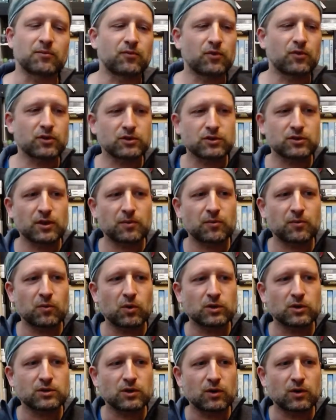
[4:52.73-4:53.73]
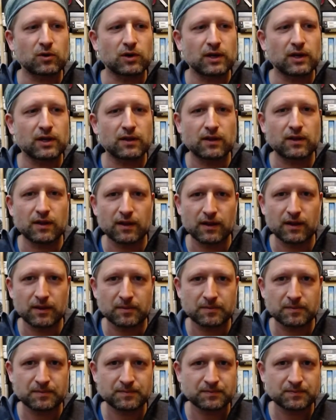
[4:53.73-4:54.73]
First step was only the
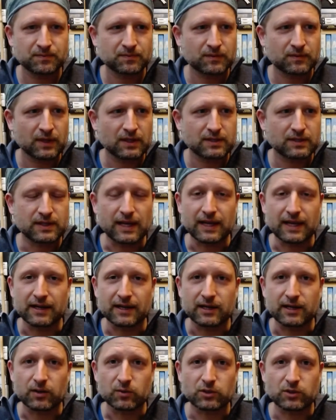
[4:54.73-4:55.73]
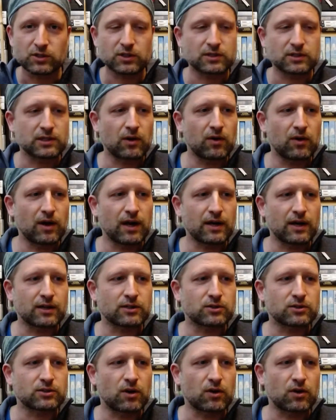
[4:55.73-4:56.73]
sand here, which is now hard as
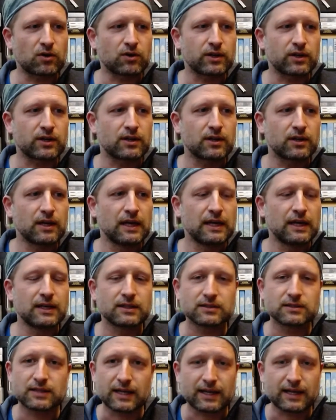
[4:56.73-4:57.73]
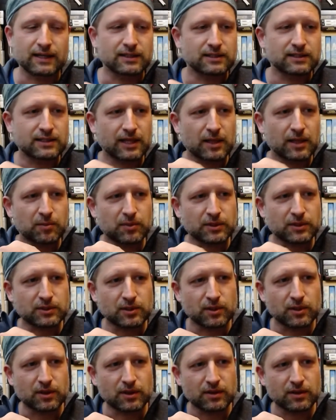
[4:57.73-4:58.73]
concrete. Second step is
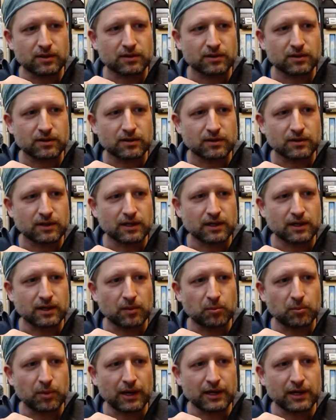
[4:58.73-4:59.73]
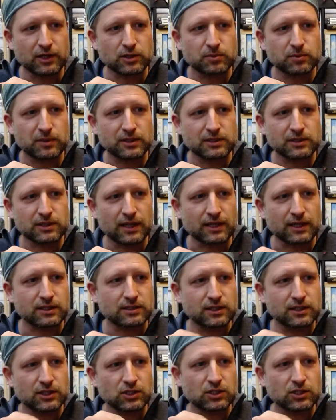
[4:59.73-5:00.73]
the little embellishments like
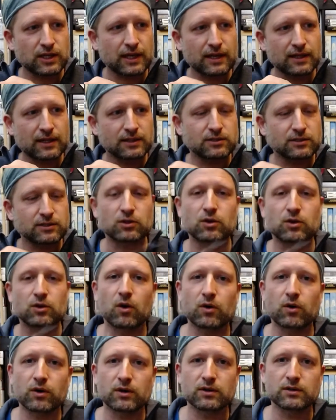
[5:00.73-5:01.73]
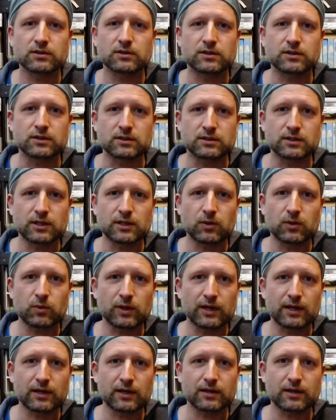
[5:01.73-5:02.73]
seashells and corals and
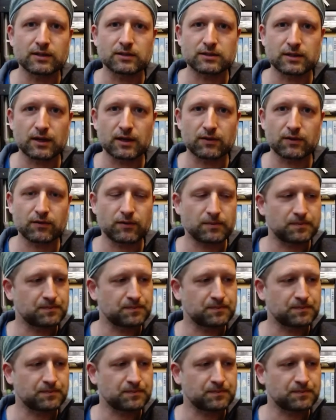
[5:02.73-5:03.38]
seaweed and stuff.